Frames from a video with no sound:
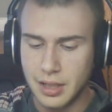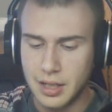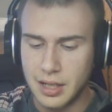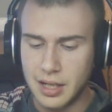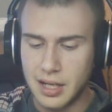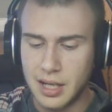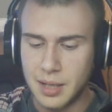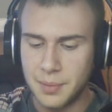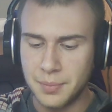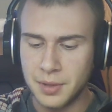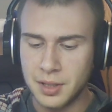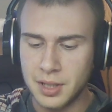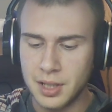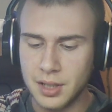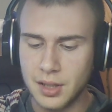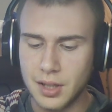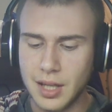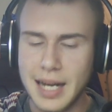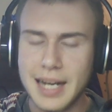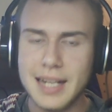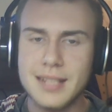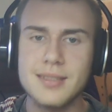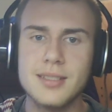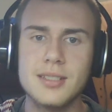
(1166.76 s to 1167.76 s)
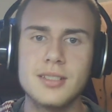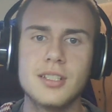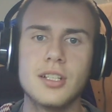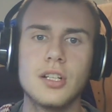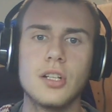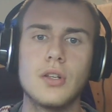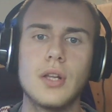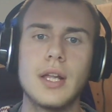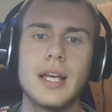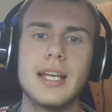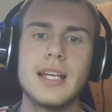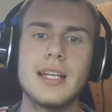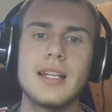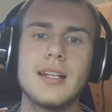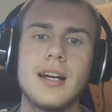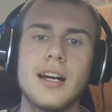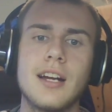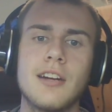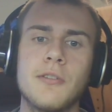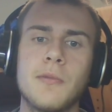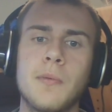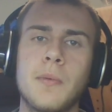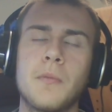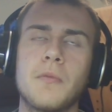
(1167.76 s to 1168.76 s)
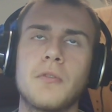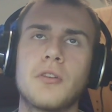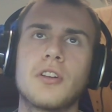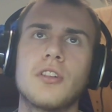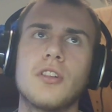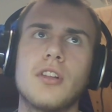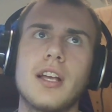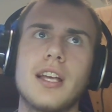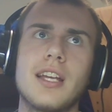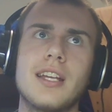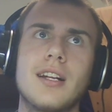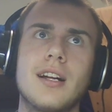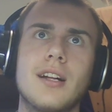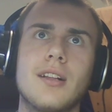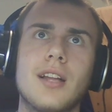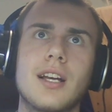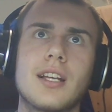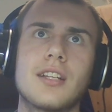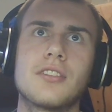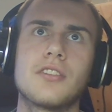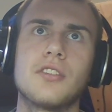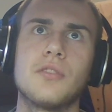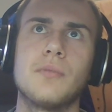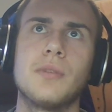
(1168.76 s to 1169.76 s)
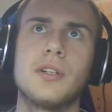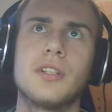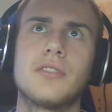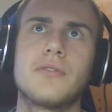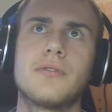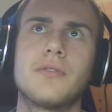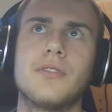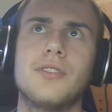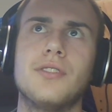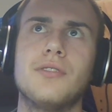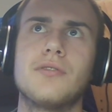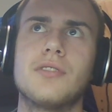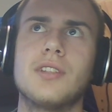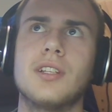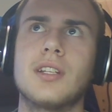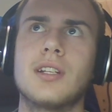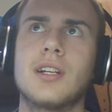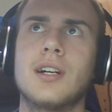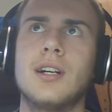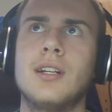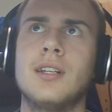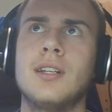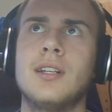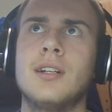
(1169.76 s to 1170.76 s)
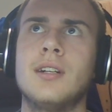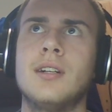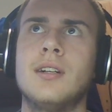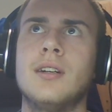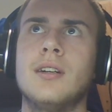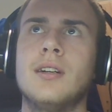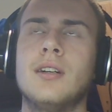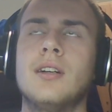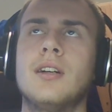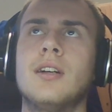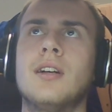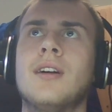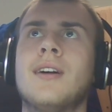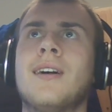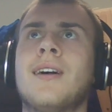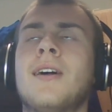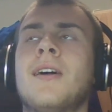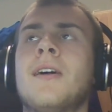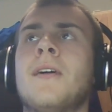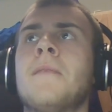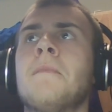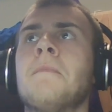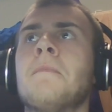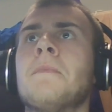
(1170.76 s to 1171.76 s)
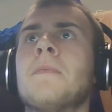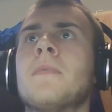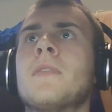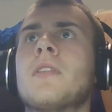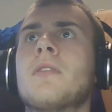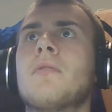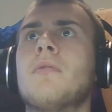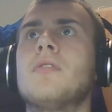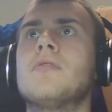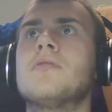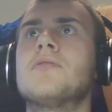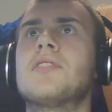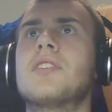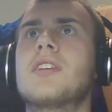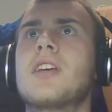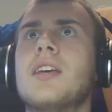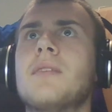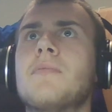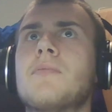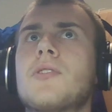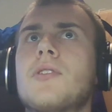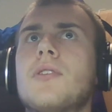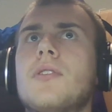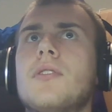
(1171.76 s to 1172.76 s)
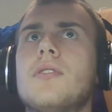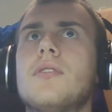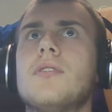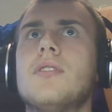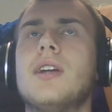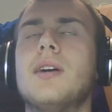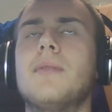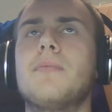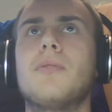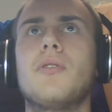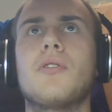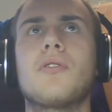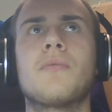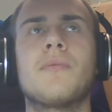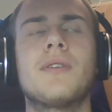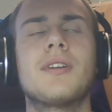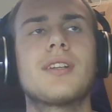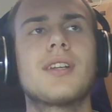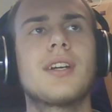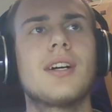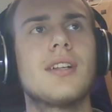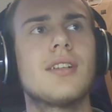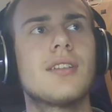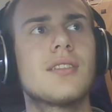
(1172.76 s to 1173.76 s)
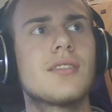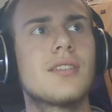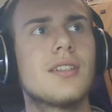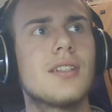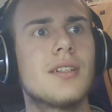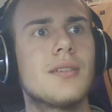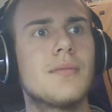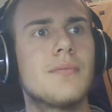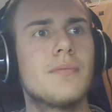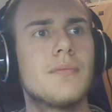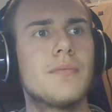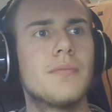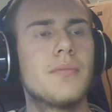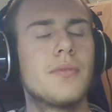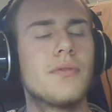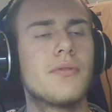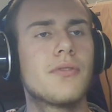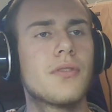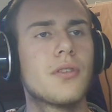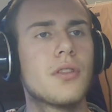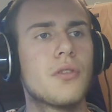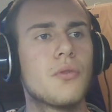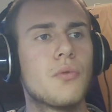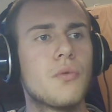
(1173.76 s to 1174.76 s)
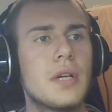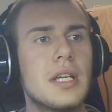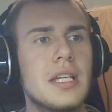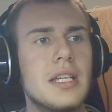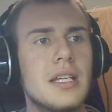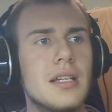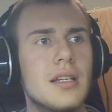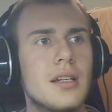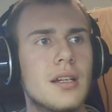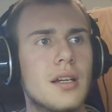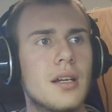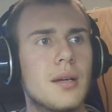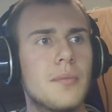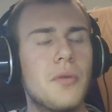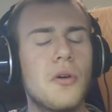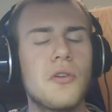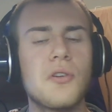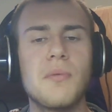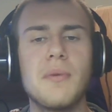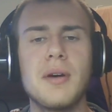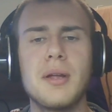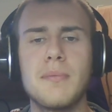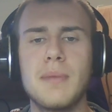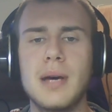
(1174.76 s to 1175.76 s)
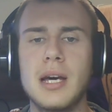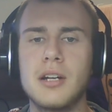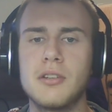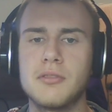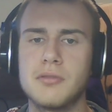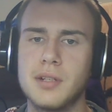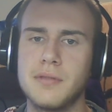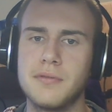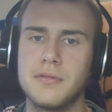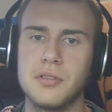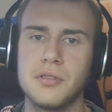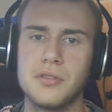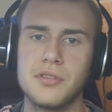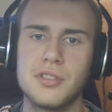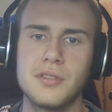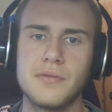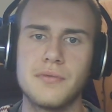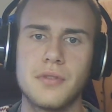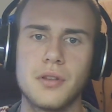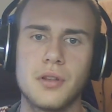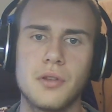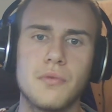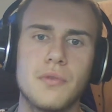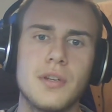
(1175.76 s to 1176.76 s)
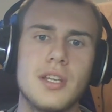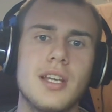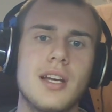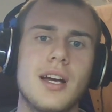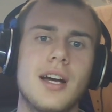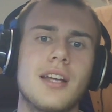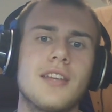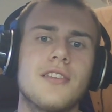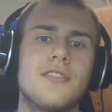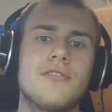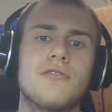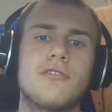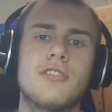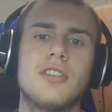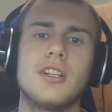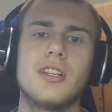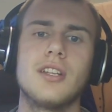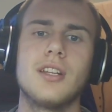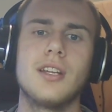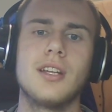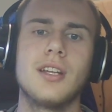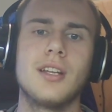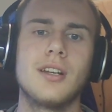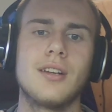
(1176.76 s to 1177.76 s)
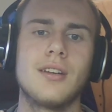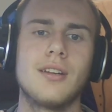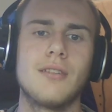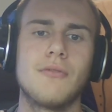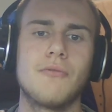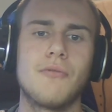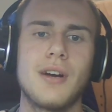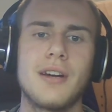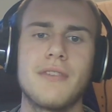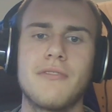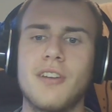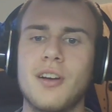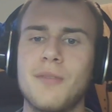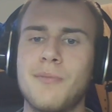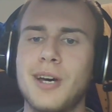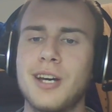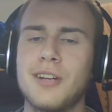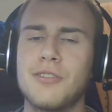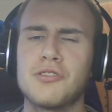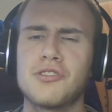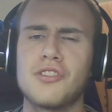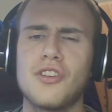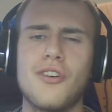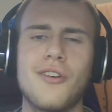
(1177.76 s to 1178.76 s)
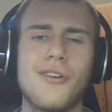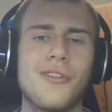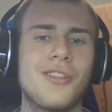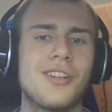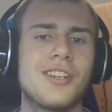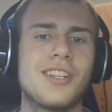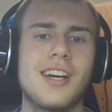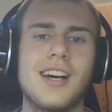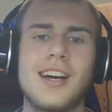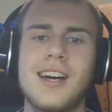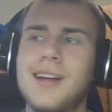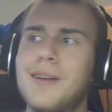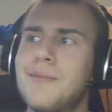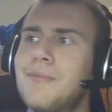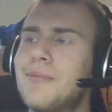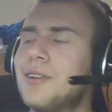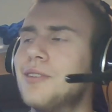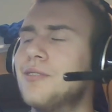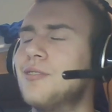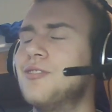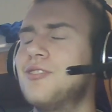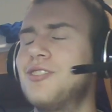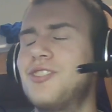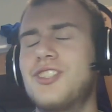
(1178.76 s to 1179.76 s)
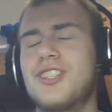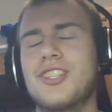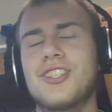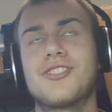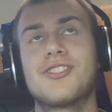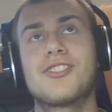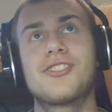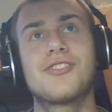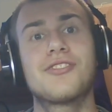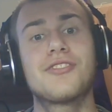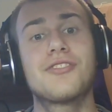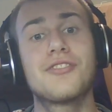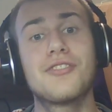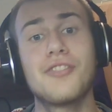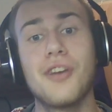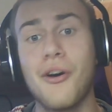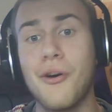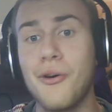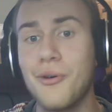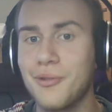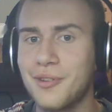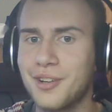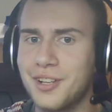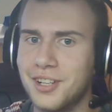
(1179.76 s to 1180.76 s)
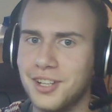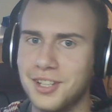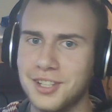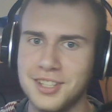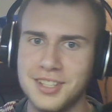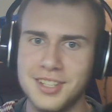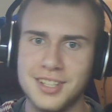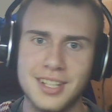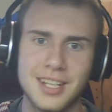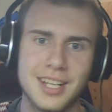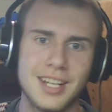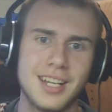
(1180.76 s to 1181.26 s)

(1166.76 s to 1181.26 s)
And then last is Glade. I remember Glade I liked so much for using on what was the game called? Not Pokemon Coliseum, for the Wii. Pokemon Battle Revolution for the Wii. I used it in Wi-Fi battles all the time. It was just so good.